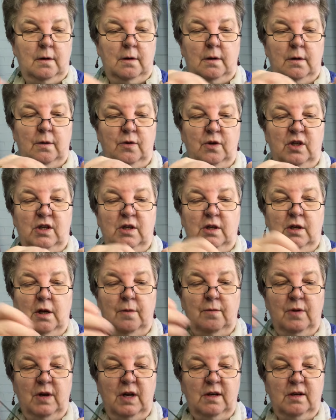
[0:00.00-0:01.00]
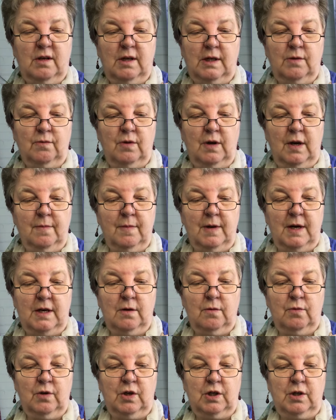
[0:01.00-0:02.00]
So I'm just going to, it doesn't really
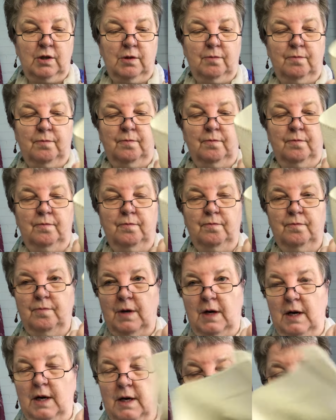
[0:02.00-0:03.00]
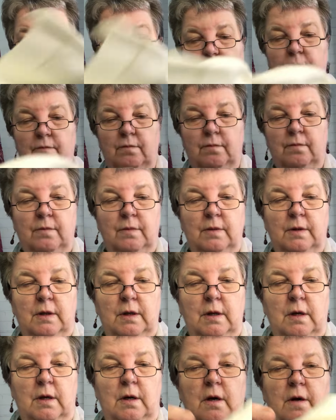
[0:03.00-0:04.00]
matter which part
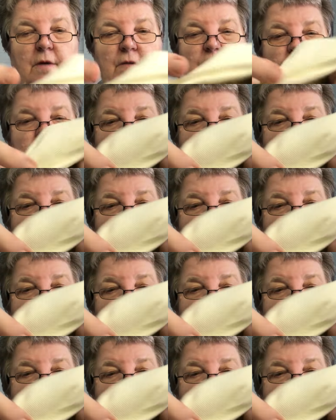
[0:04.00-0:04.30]
of the